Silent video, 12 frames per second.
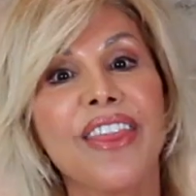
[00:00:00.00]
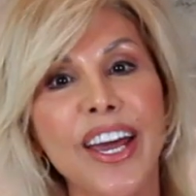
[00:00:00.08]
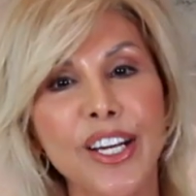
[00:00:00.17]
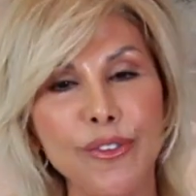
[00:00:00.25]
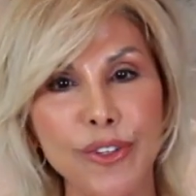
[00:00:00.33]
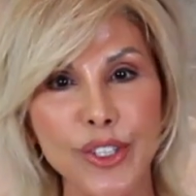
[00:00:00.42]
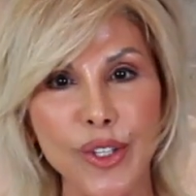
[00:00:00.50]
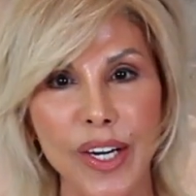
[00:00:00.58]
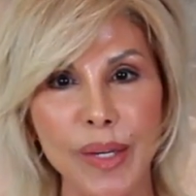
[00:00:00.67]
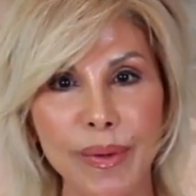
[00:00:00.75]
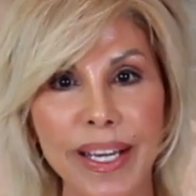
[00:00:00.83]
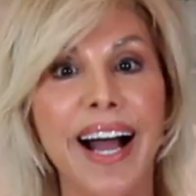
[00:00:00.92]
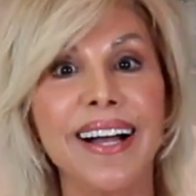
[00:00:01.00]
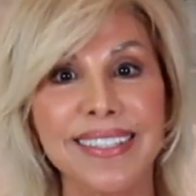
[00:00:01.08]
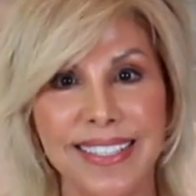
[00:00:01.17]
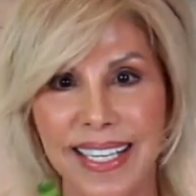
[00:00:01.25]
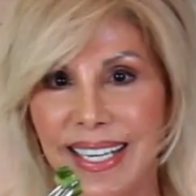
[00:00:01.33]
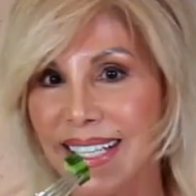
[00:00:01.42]
Thank you for joining me. I'll
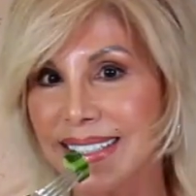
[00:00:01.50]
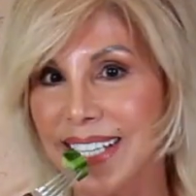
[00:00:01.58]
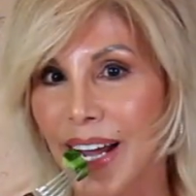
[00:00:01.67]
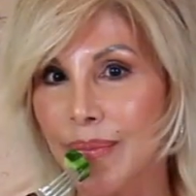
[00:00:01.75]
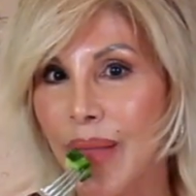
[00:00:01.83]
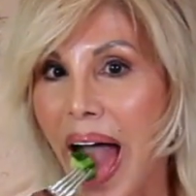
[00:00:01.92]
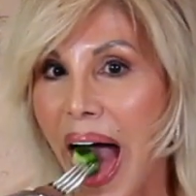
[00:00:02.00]
see you next time.